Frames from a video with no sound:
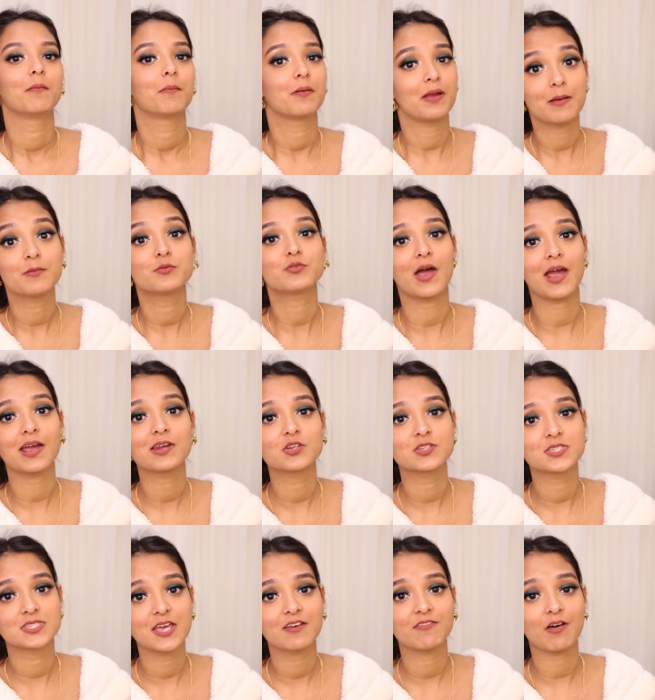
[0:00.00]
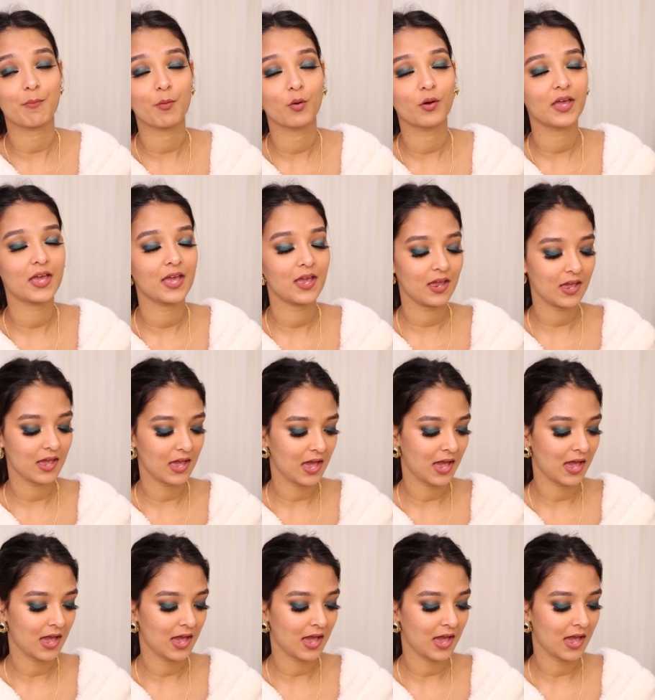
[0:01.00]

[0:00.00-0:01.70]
but I'm trying to save up, okay?